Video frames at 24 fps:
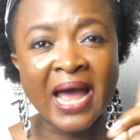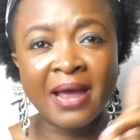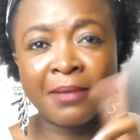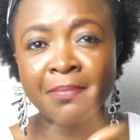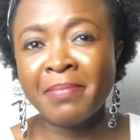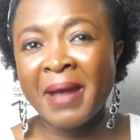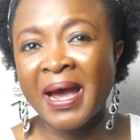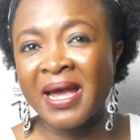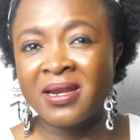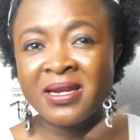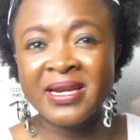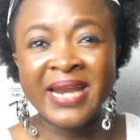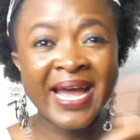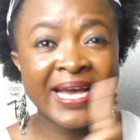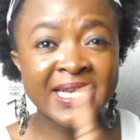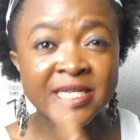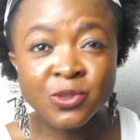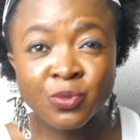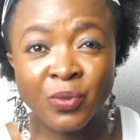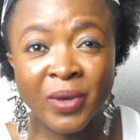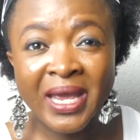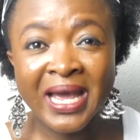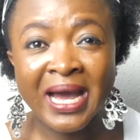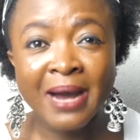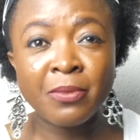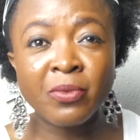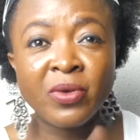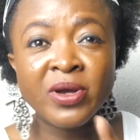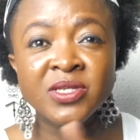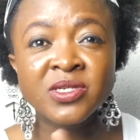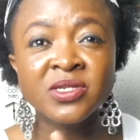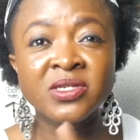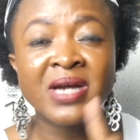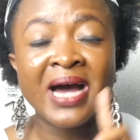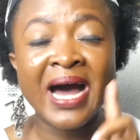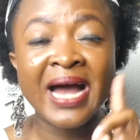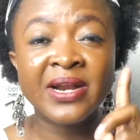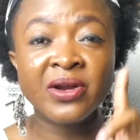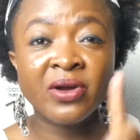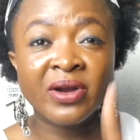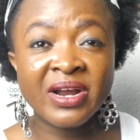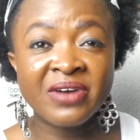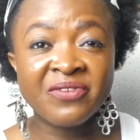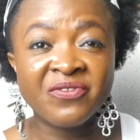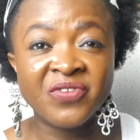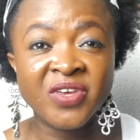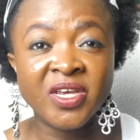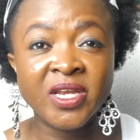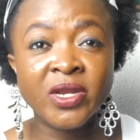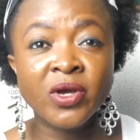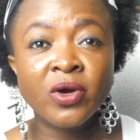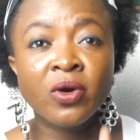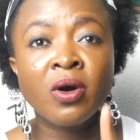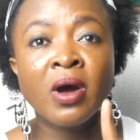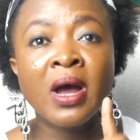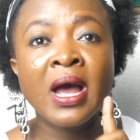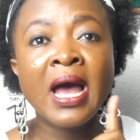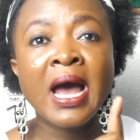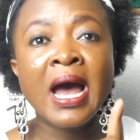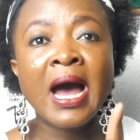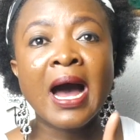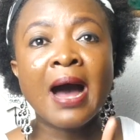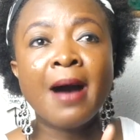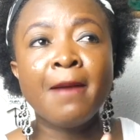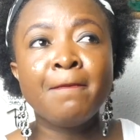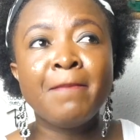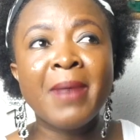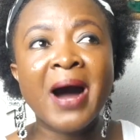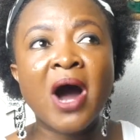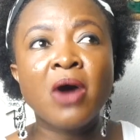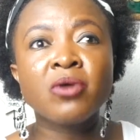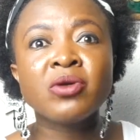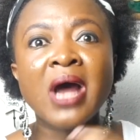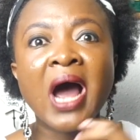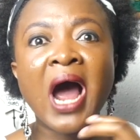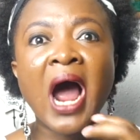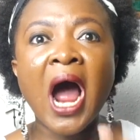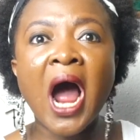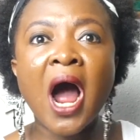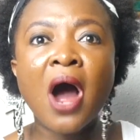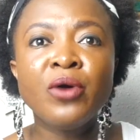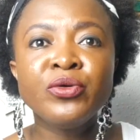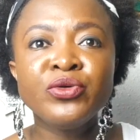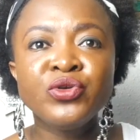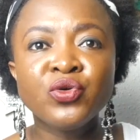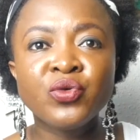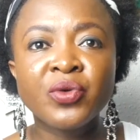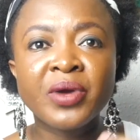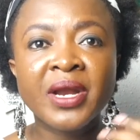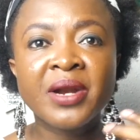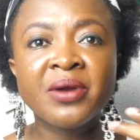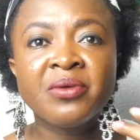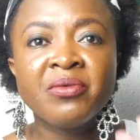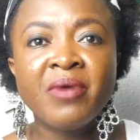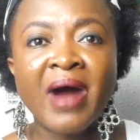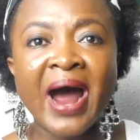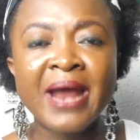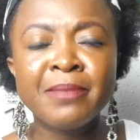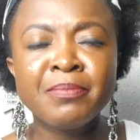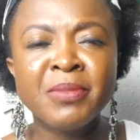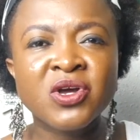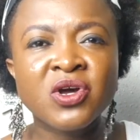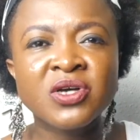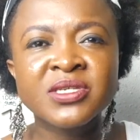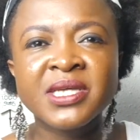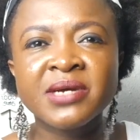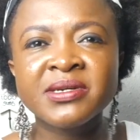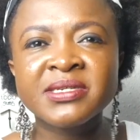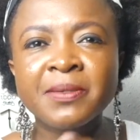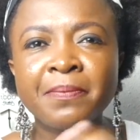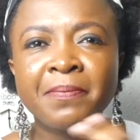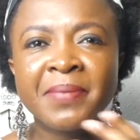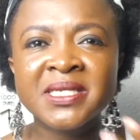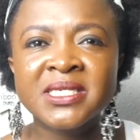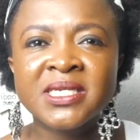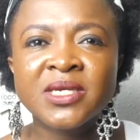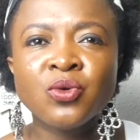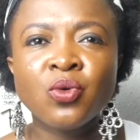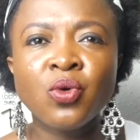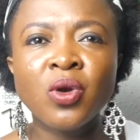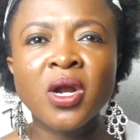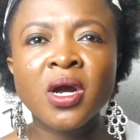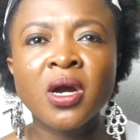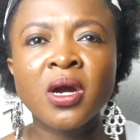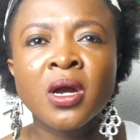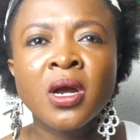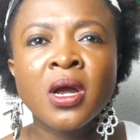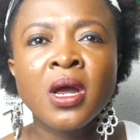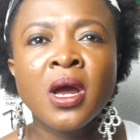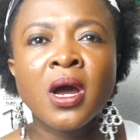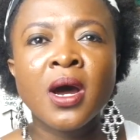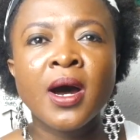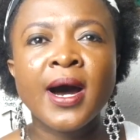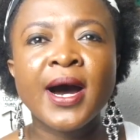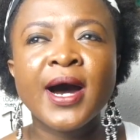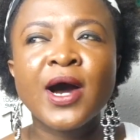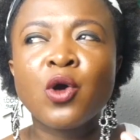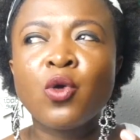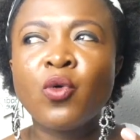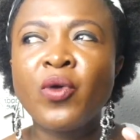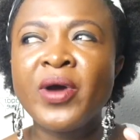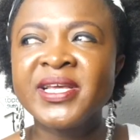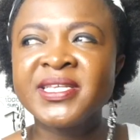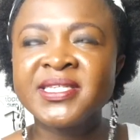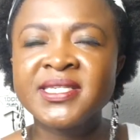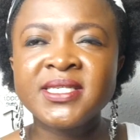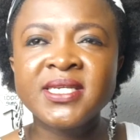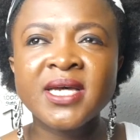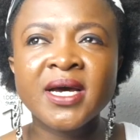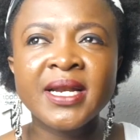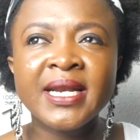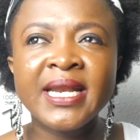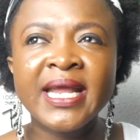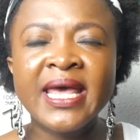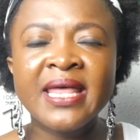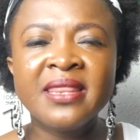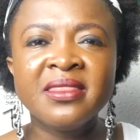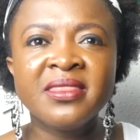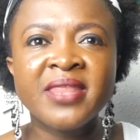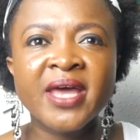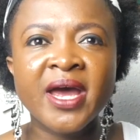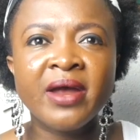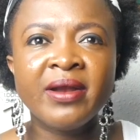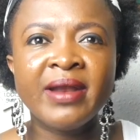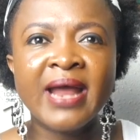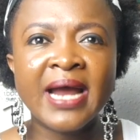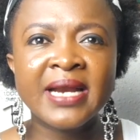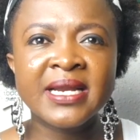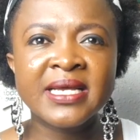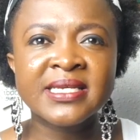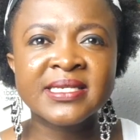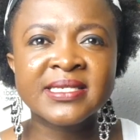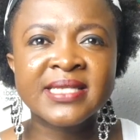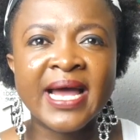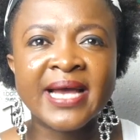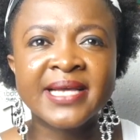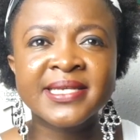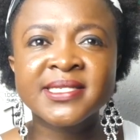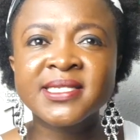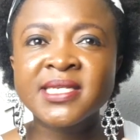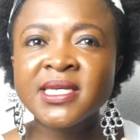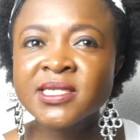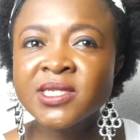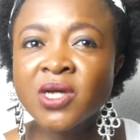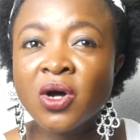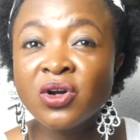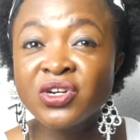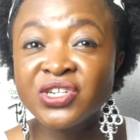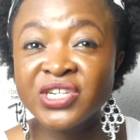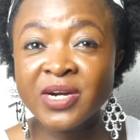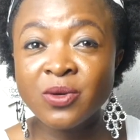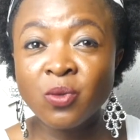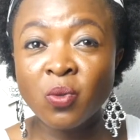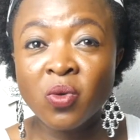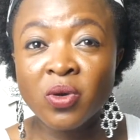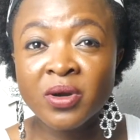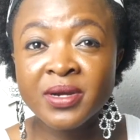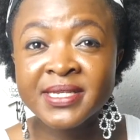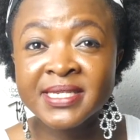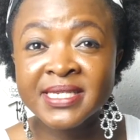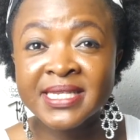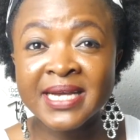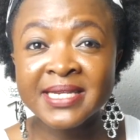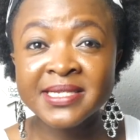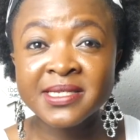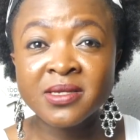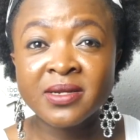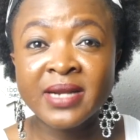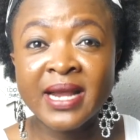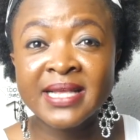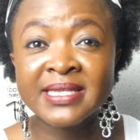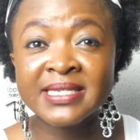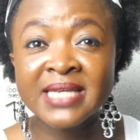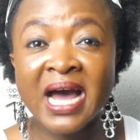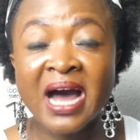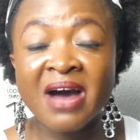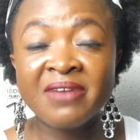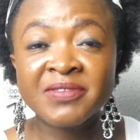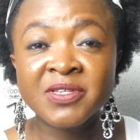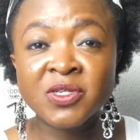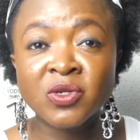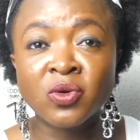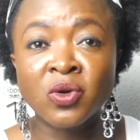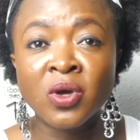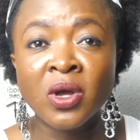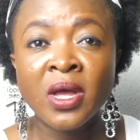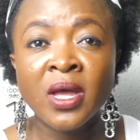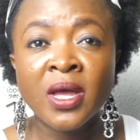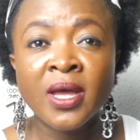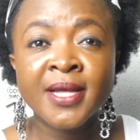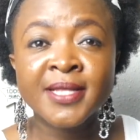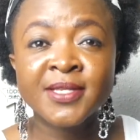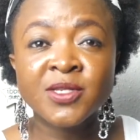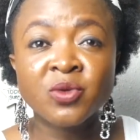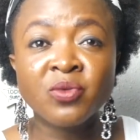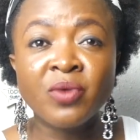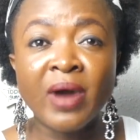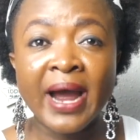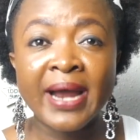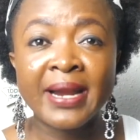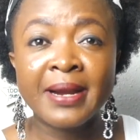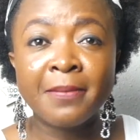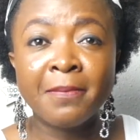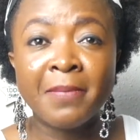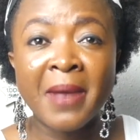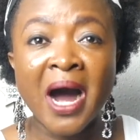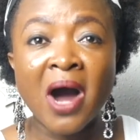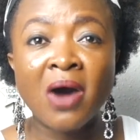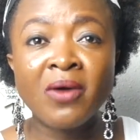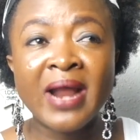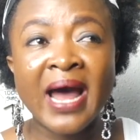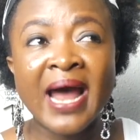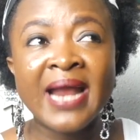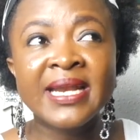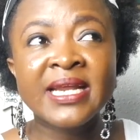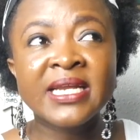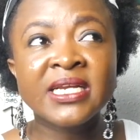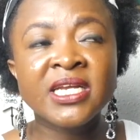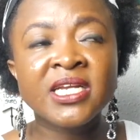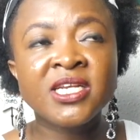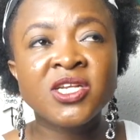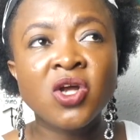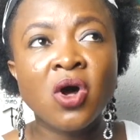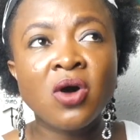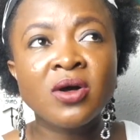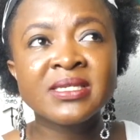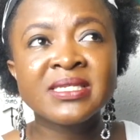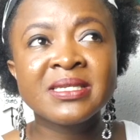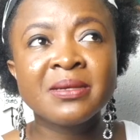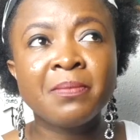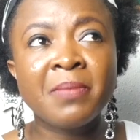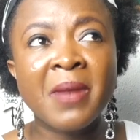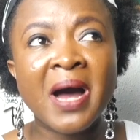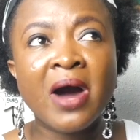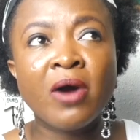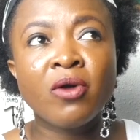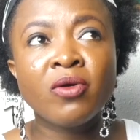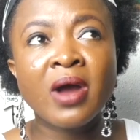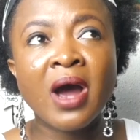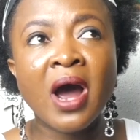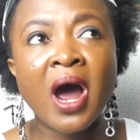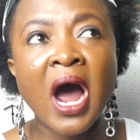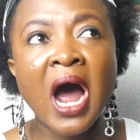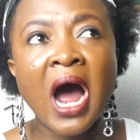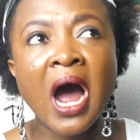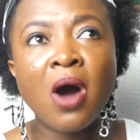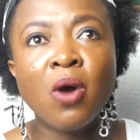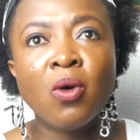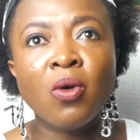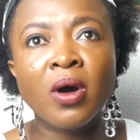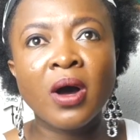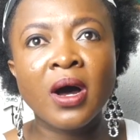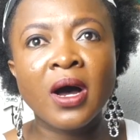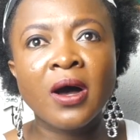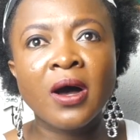by next week. I'm going to do another video about how you can write, because there's a particular question in there that is like 600 words that students have to write about, and it talks about how